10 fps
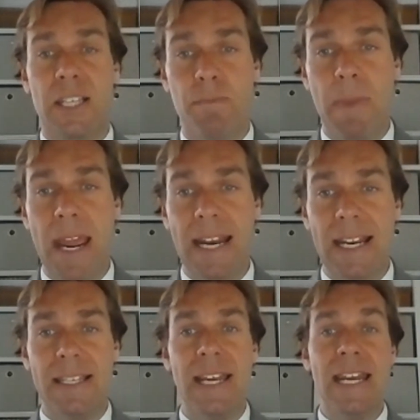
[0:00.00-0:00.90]
has made
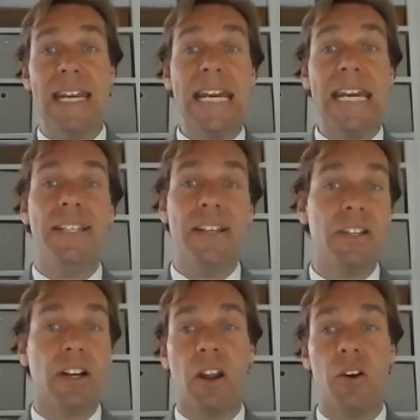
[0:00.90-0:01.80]
it easier
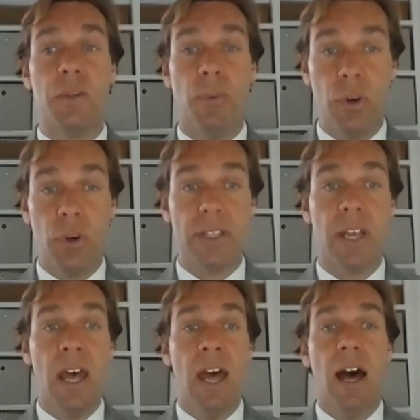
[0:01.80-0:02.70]
to close borders.